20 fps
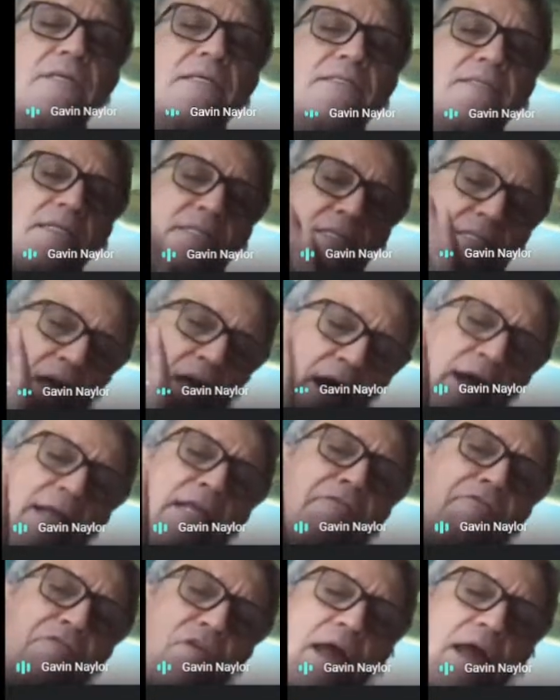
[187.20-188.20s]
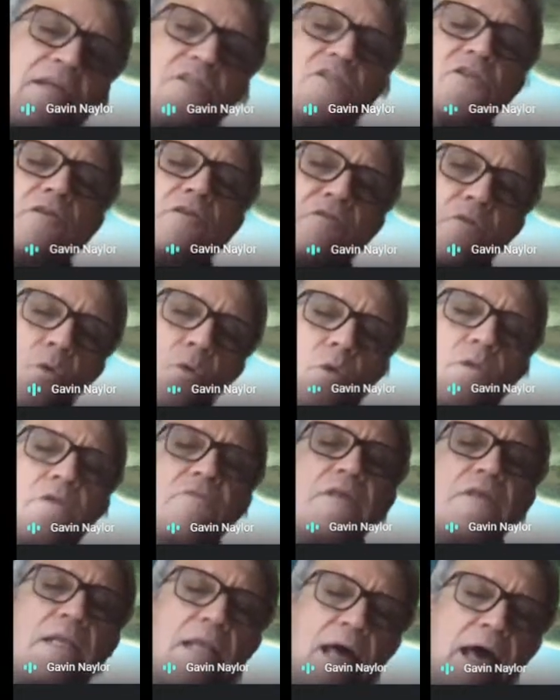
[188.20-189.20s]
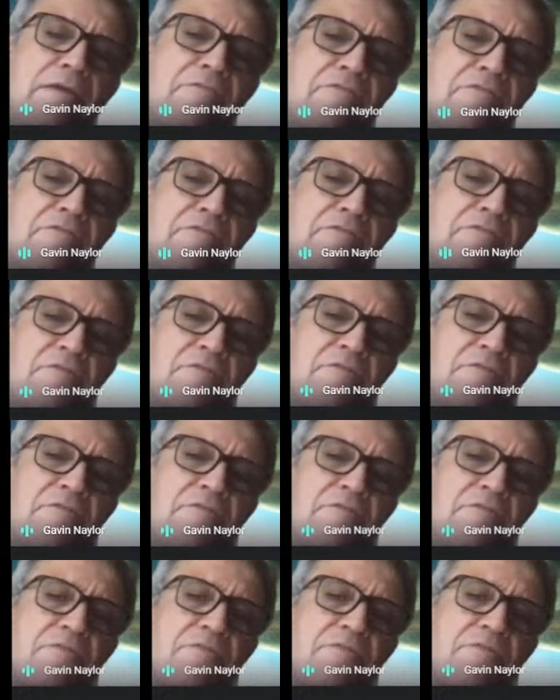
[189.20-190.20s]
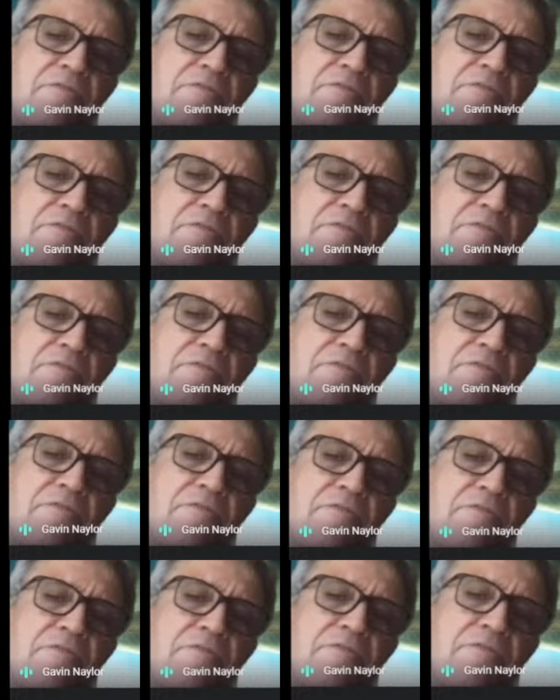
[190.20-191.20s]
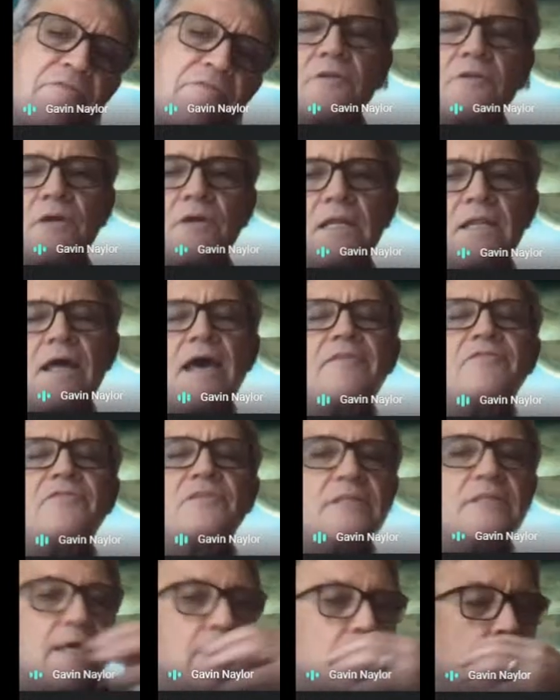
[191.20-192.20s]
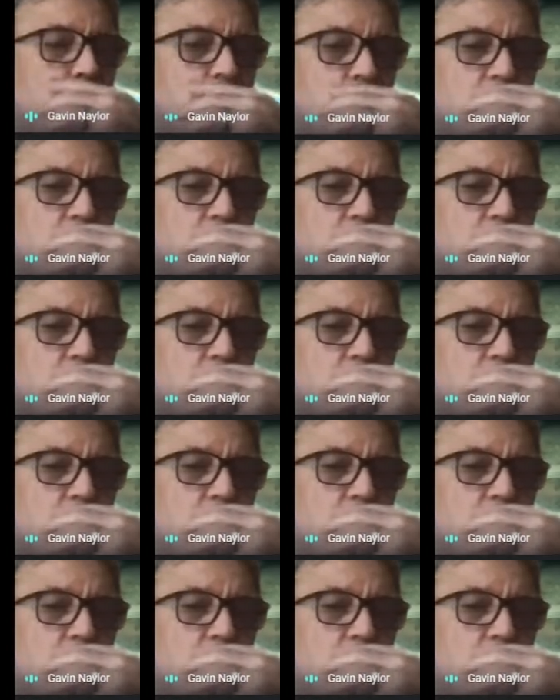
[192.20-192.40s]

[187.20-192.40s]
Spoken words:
That's a tiny fraction of all of the life. And that's just the ones that are alive today.